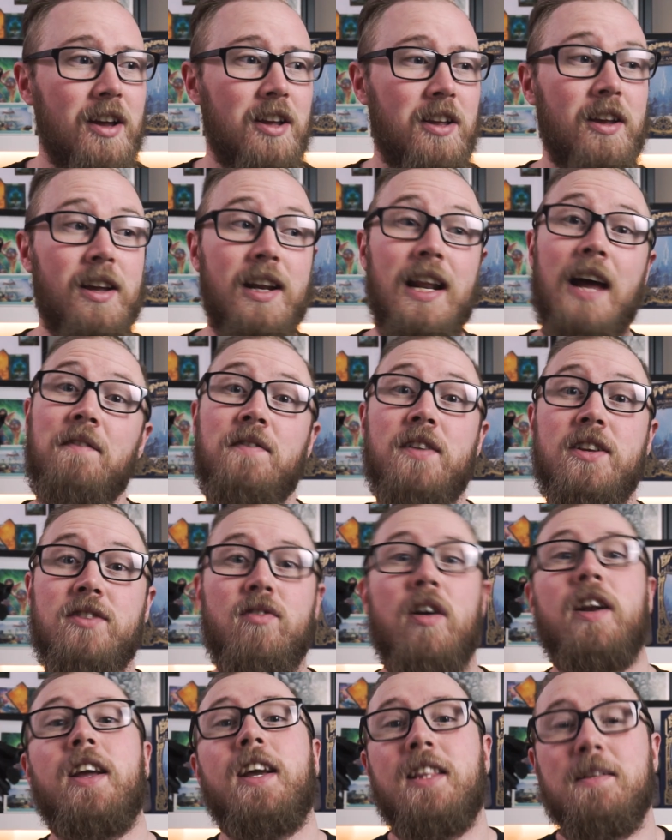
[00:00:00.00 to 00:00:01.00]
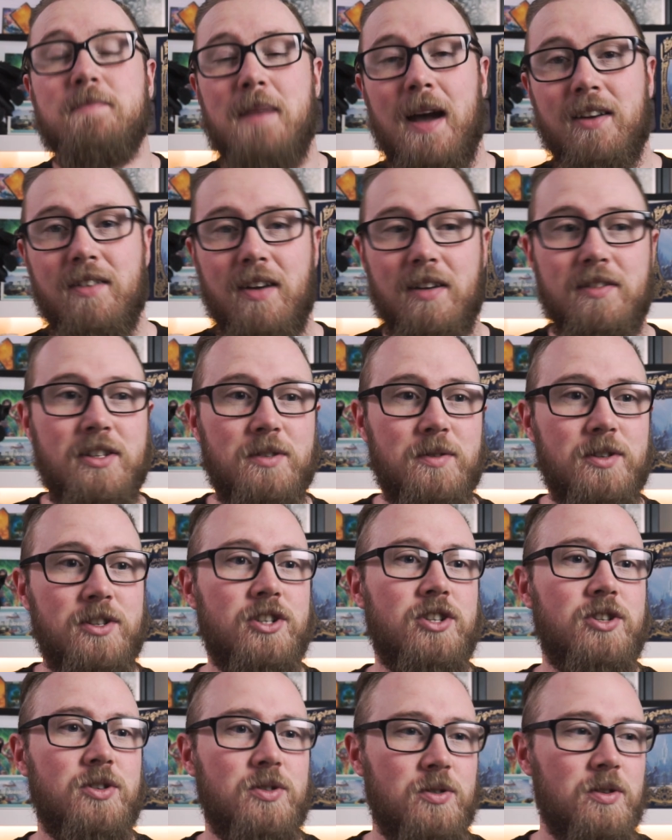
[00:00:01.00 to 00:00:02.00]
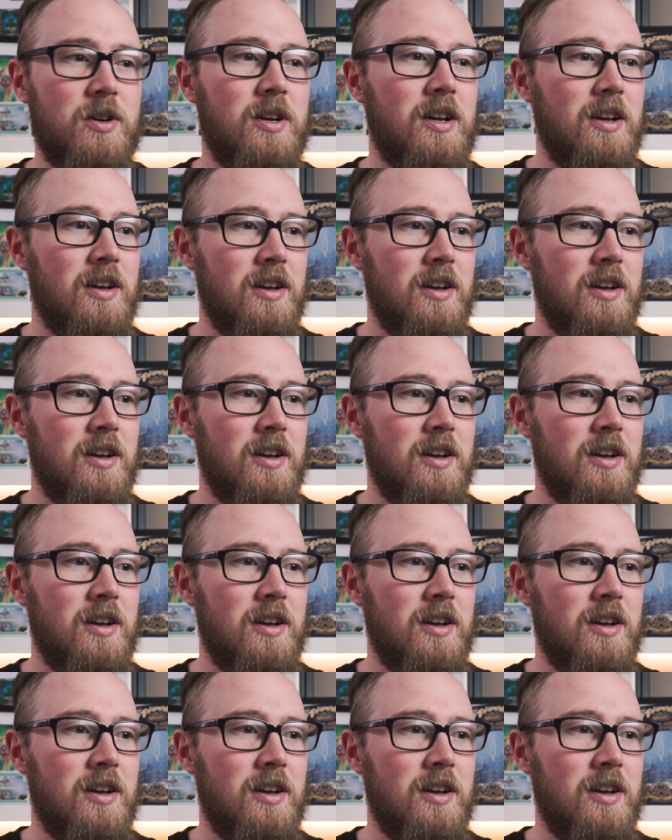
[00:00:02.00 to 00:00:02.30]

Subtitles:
you can have these running in the background to ensure